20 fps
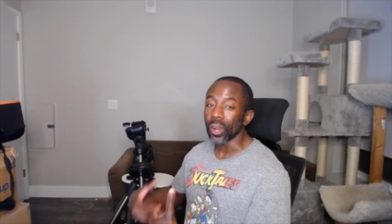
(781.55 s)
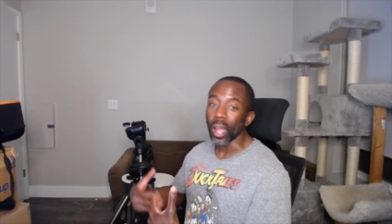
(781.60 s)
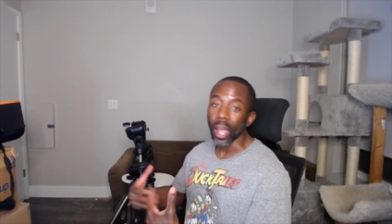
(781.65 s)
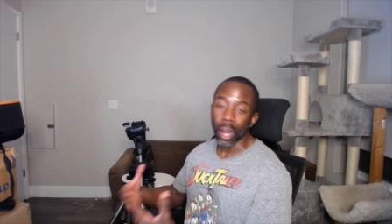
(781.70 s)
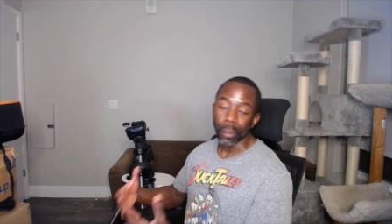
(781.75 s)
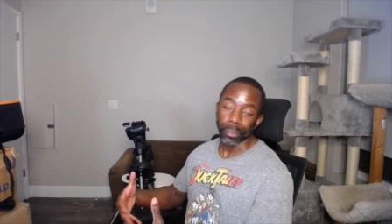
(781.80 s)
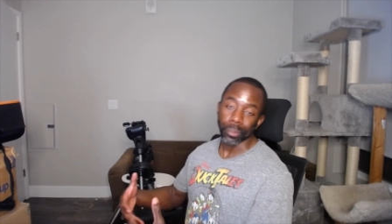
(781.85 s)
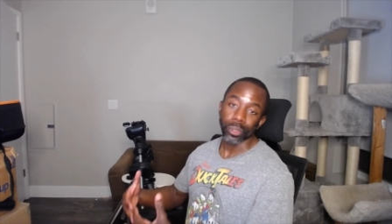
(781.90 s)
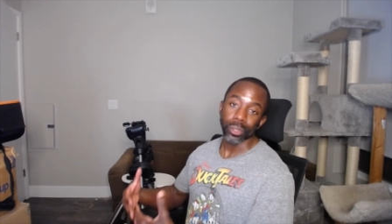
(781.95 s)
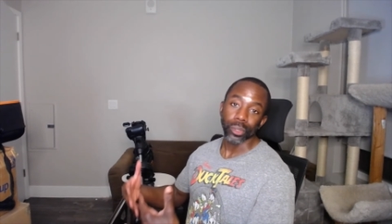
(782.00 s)

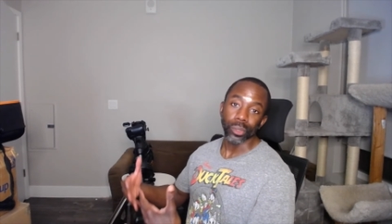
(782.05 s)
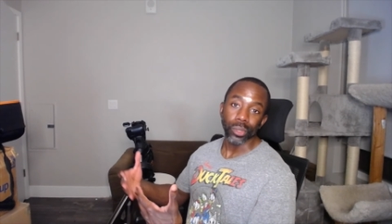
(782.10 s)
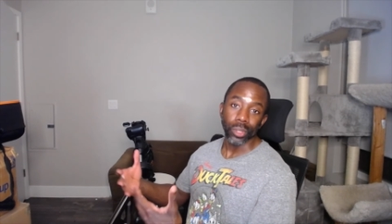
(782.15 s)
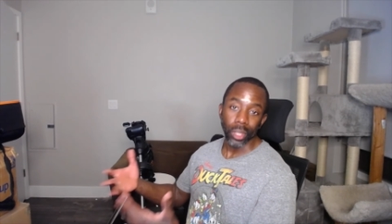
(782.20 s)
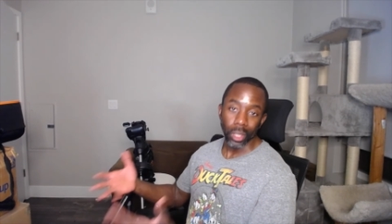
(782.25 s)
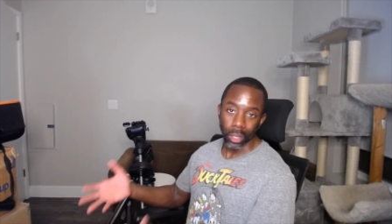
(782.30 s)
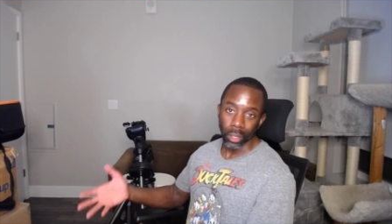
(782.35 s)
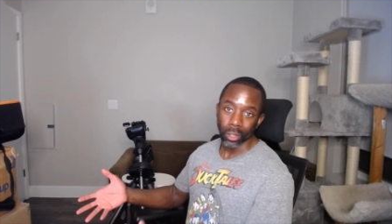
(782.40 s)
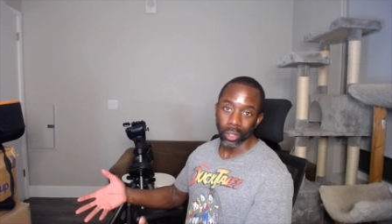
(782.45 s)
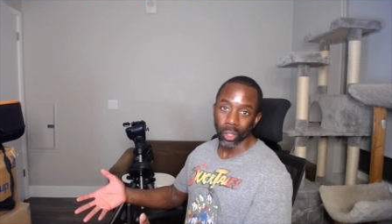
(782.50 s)
aperture
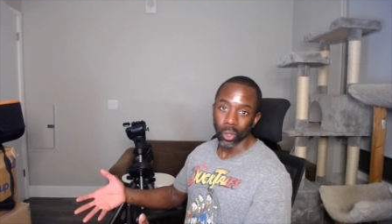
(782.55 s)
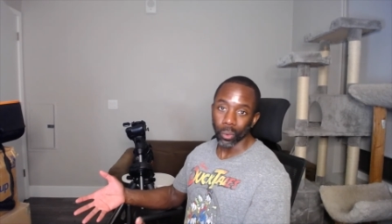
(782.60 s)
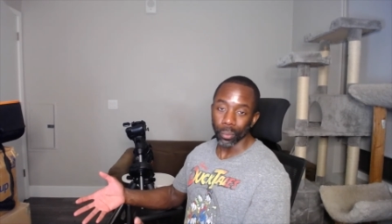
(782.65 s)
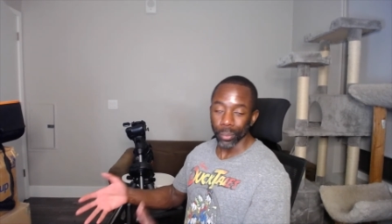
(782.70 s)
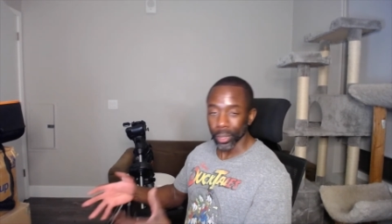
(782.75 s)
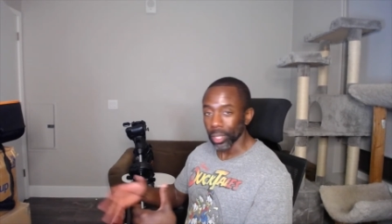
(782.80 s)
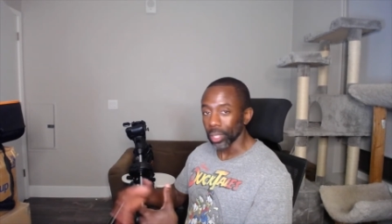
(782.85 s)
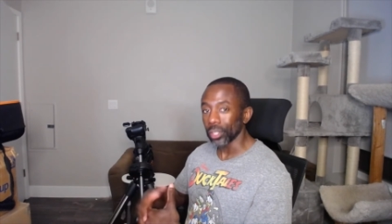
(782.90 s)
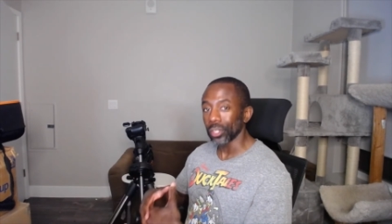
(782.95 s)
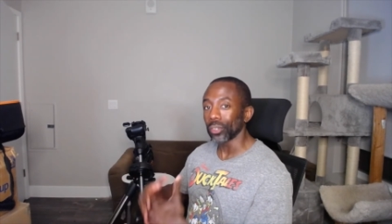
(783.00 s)
telescope
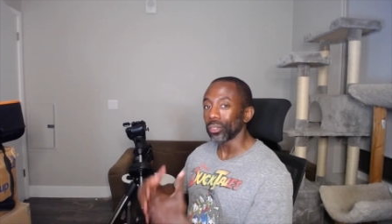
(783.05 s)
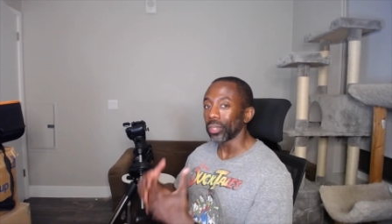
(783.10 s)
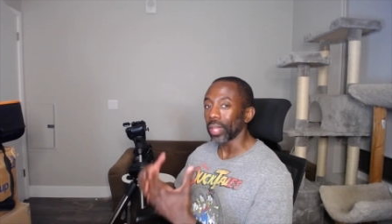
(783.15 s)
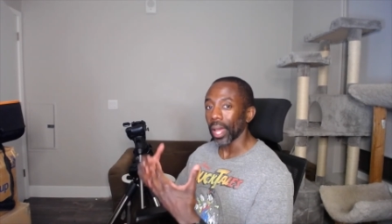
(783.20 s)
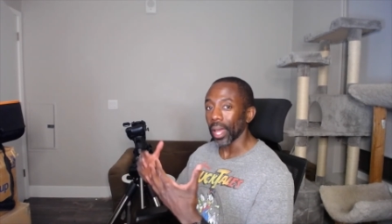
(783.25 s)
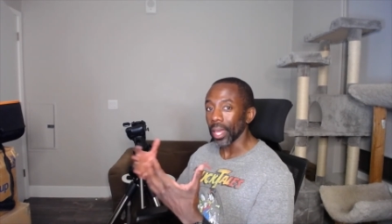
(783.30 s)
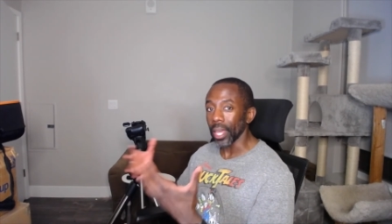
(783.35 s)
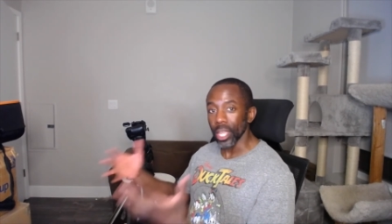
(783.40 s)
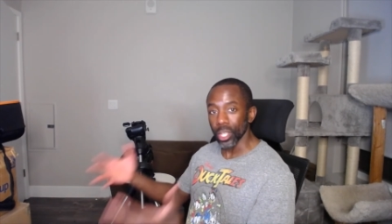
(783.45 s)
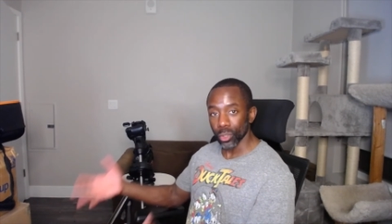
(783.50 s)
because you're
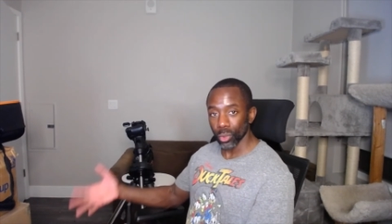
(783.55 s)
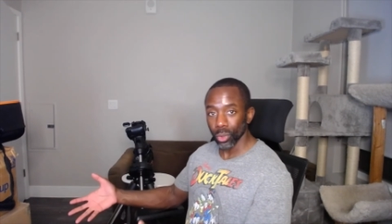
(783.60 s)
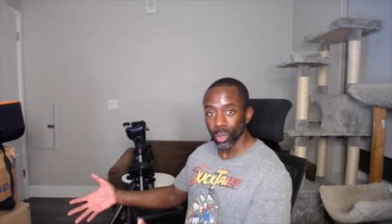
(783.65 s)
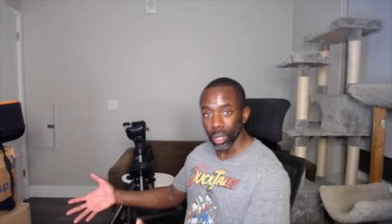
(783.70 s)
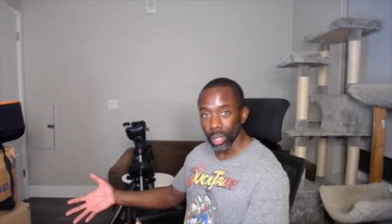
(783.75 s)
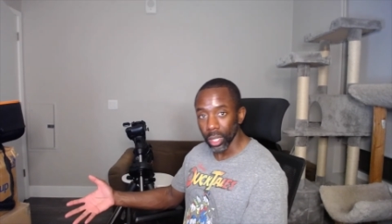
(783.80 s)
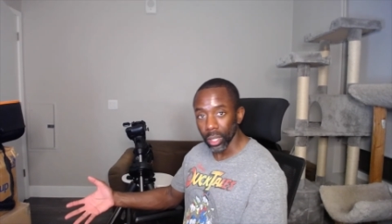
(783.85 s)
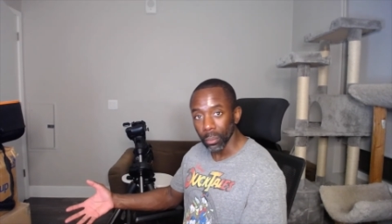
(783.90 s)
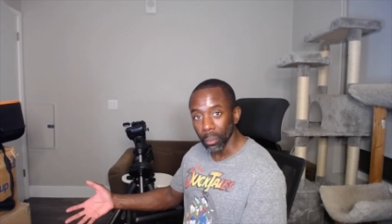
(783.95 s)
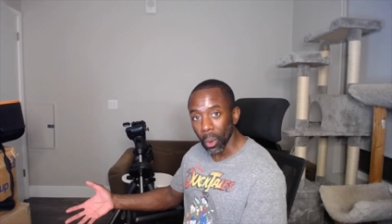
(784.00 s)
not interested
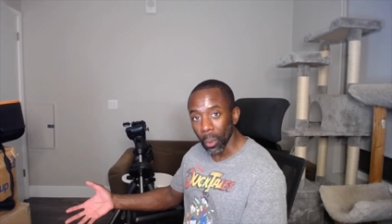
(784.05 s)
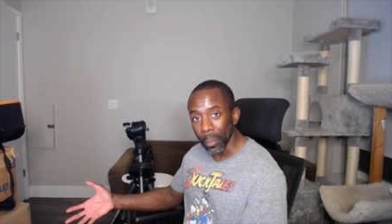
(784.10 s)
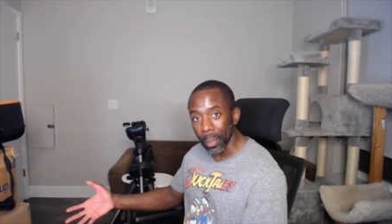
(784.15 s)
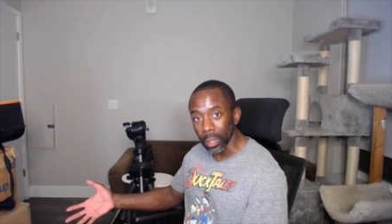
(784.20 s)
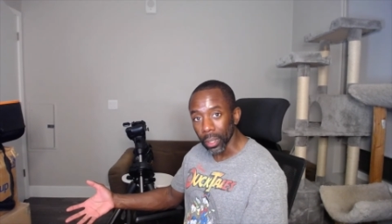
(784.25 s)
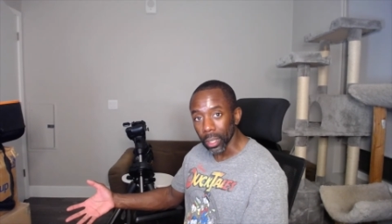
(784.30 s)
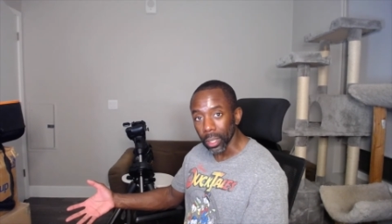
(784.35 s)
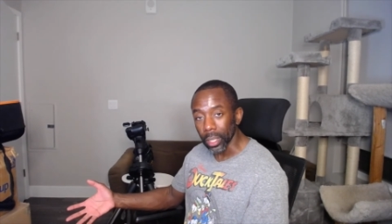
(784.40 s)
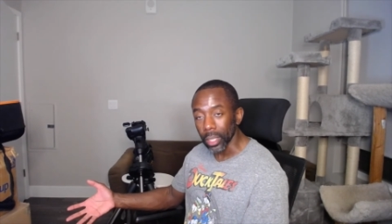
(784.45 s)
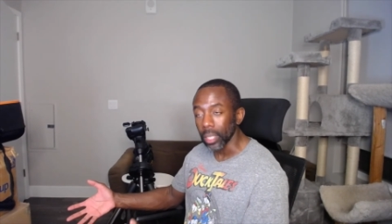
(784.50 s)
in
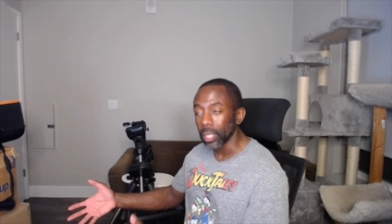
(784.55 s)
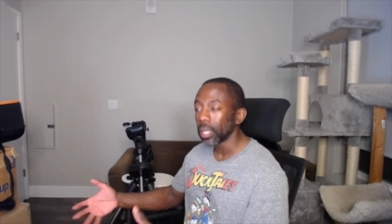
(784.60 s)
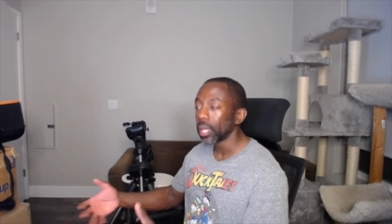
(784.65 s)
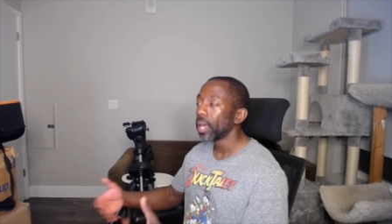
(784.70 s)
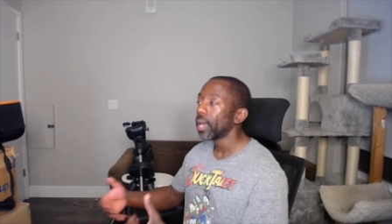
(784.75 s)
mobility